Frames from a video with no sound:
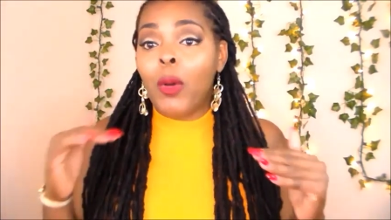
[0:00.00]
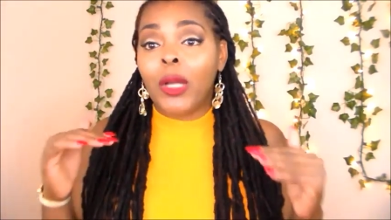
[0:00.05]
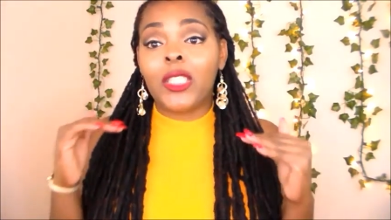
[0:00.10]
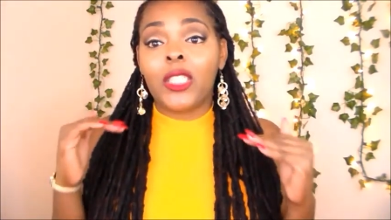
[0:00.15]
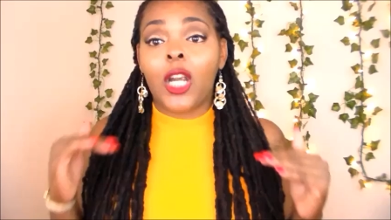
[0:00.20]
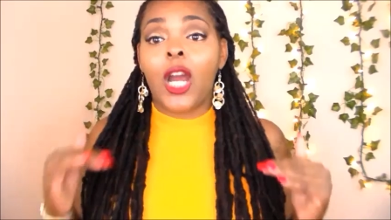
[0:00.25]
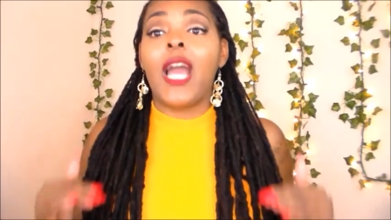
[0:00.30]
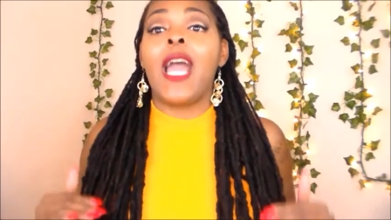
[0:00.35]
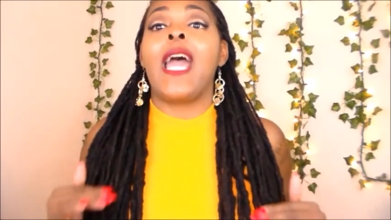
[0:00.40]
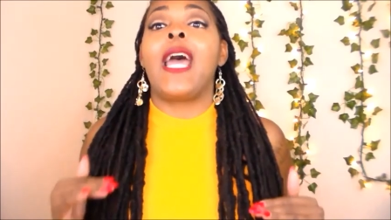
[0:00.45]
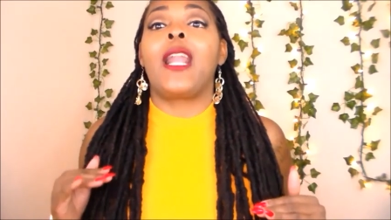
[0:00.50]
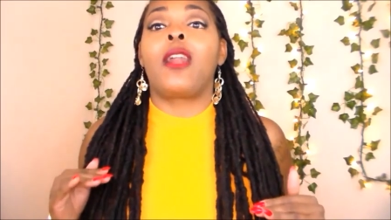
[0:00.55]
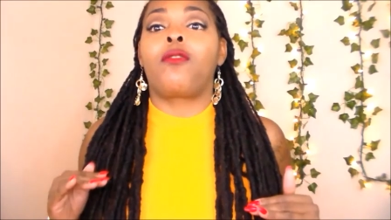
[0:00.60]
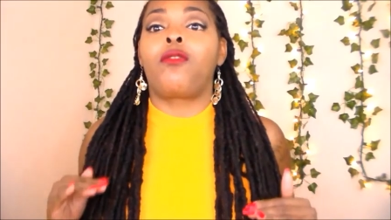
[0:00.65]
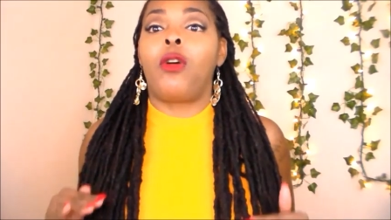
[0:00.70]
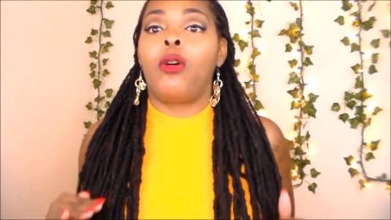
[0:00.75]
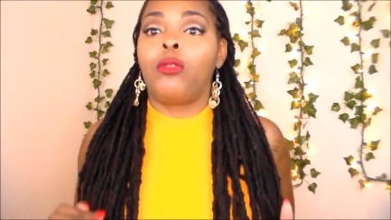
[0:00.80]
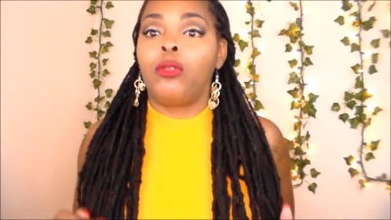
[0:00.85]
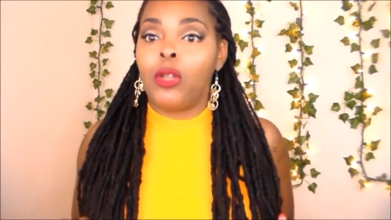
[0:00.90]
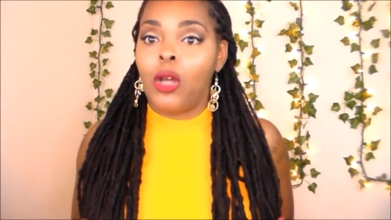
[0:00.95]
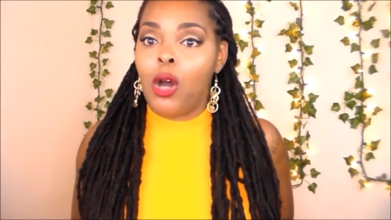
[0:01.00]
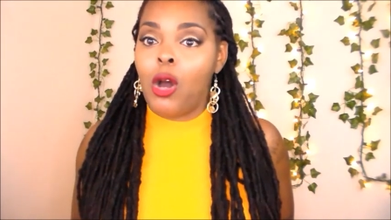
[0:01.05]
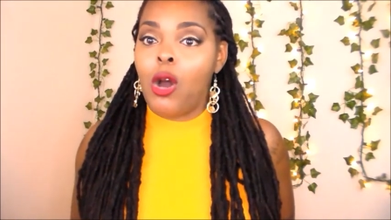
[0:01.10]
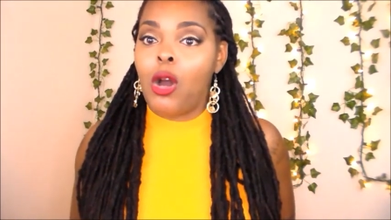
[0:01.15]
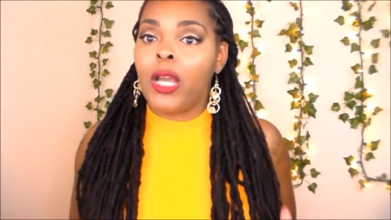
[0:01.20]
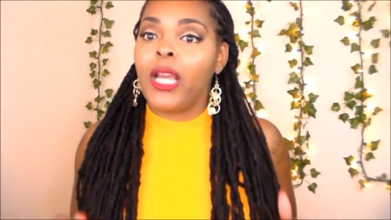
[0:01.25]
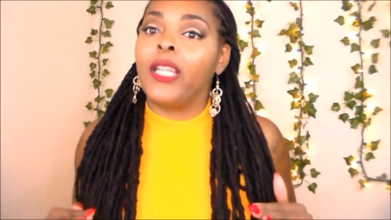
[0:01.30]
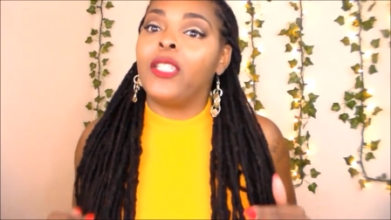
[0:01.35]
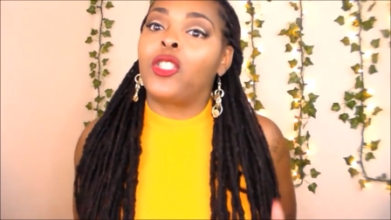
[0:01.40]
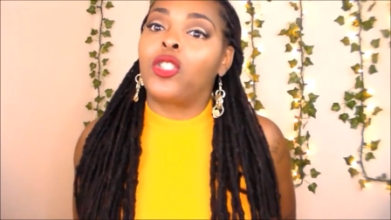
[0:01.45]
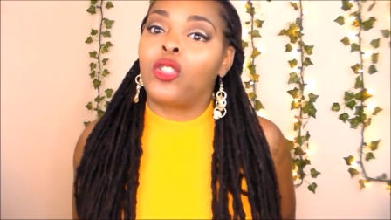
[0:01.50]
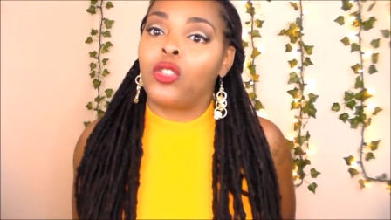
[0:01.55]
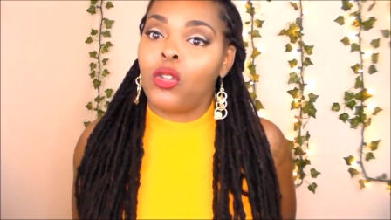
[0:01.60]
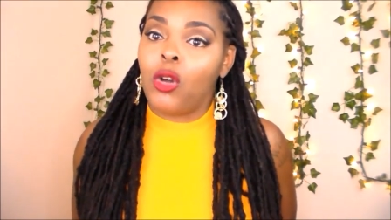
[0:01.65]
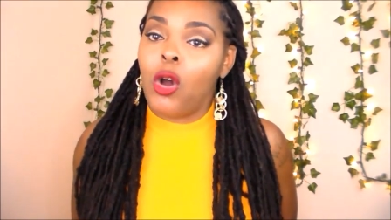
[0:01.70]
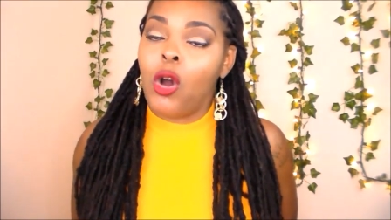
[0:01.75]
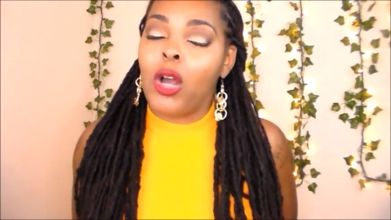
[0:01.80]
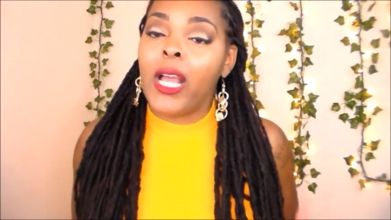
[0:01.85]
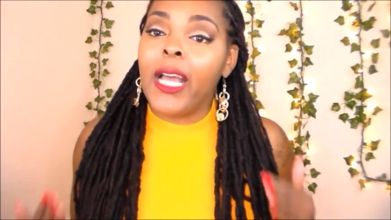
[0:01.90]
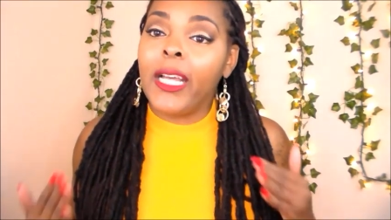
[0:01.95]
want your hair to grow long and
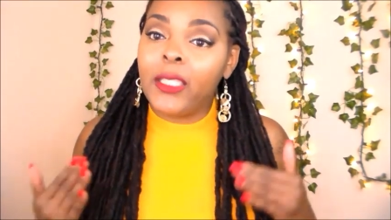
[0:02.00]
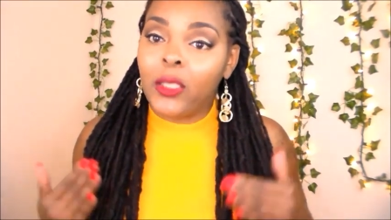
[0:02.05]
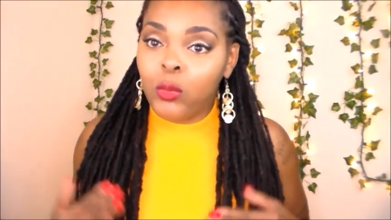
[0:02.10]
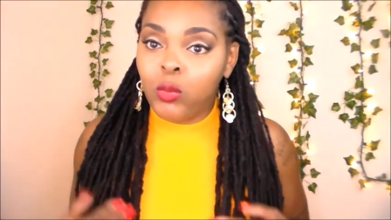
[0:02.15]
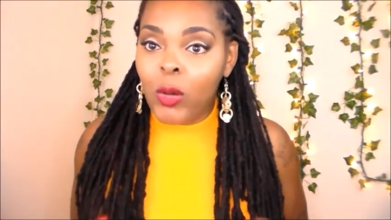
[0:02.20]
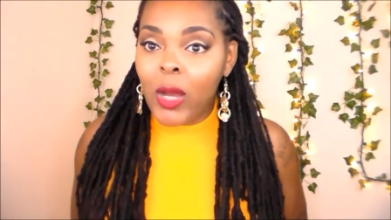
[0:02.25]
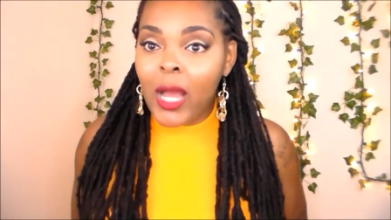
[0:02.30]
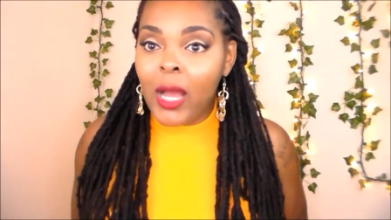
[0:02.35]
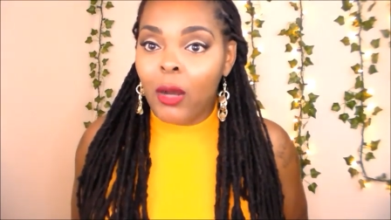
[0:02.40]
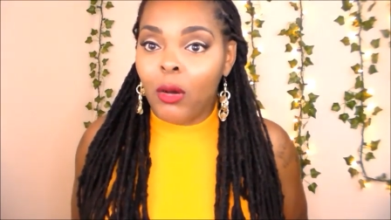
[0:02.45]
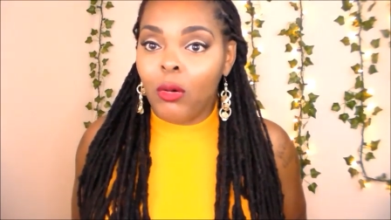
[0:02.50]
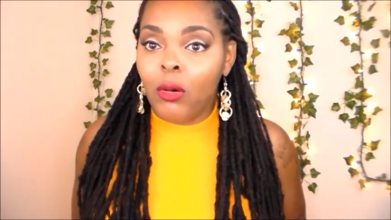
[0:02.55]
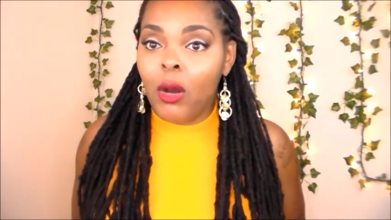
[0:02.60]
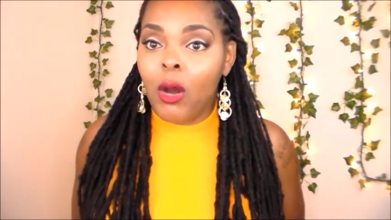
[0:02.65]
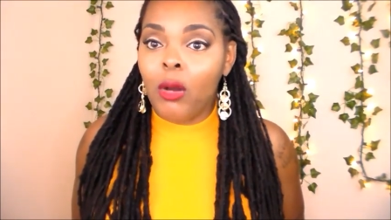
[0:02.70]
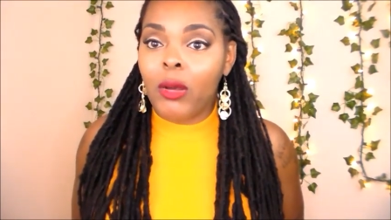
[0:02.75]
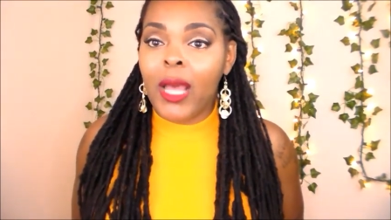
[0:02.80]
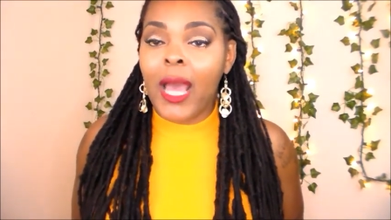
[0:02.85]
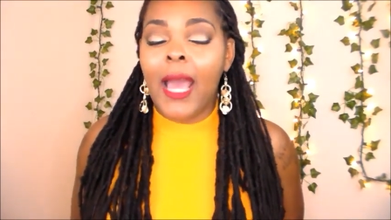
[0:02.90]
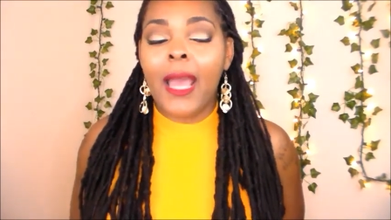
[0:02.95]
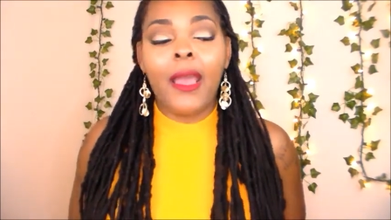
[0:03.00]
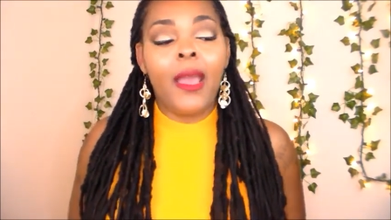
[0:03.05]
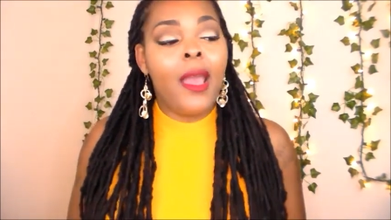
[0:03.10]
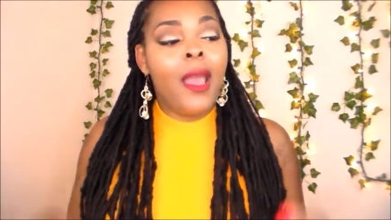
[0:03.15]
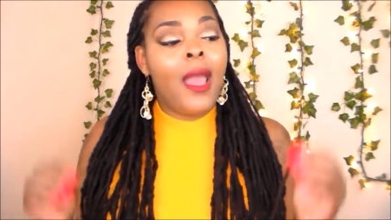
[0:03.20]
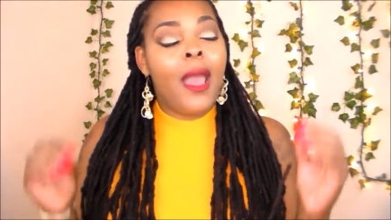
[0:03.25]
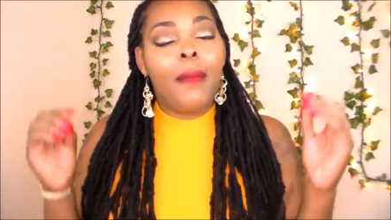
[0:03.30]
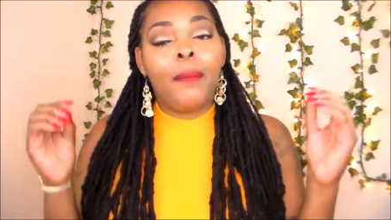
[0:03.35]
strong as well, okay?